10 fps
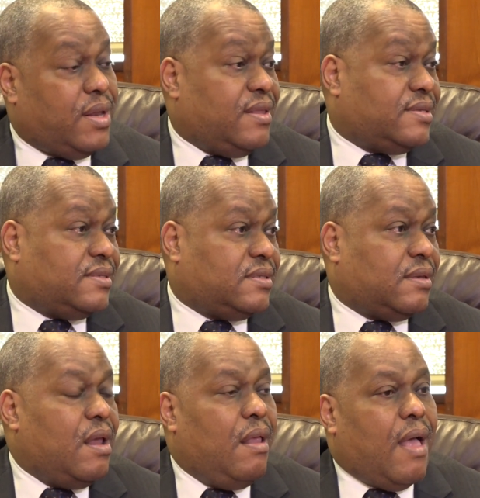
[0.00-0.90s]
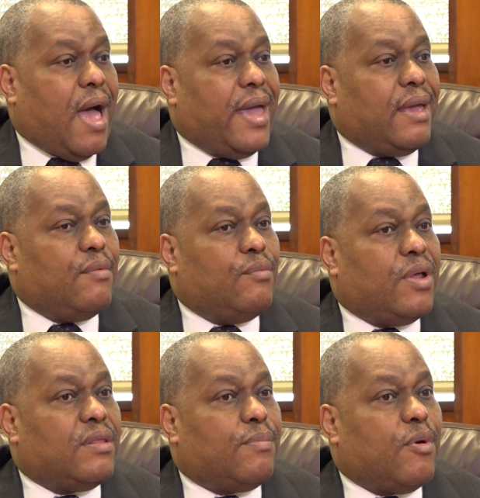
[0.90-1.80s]
And this is
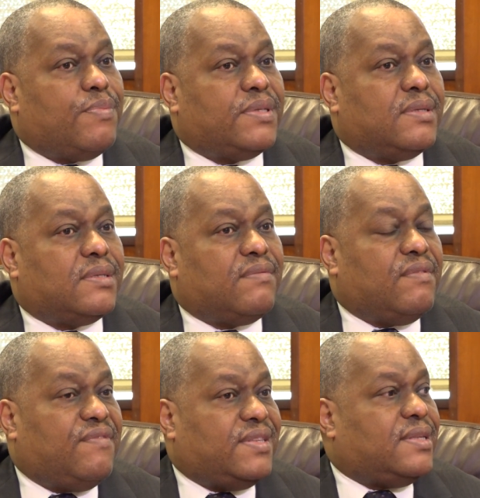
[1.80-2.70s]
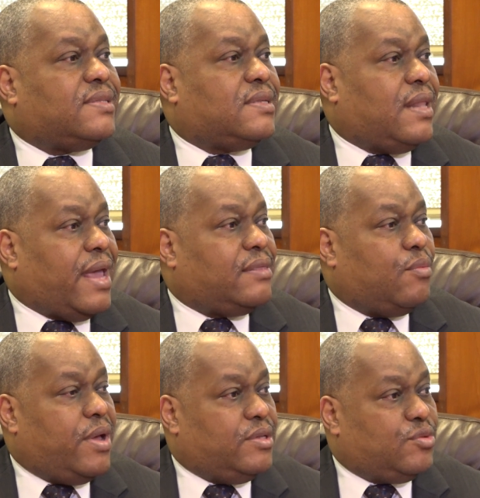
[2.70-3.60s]
one of the purposes of the visits like the
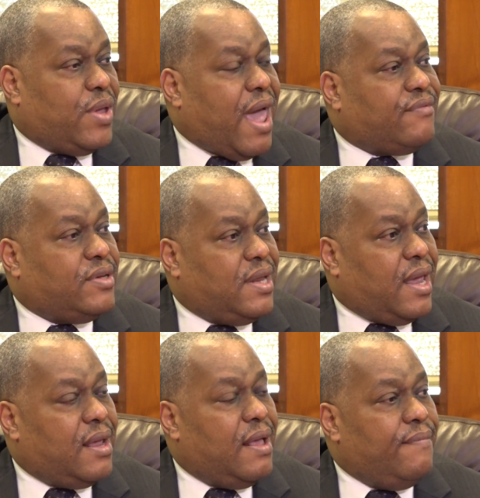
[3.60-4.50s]
ones we have today.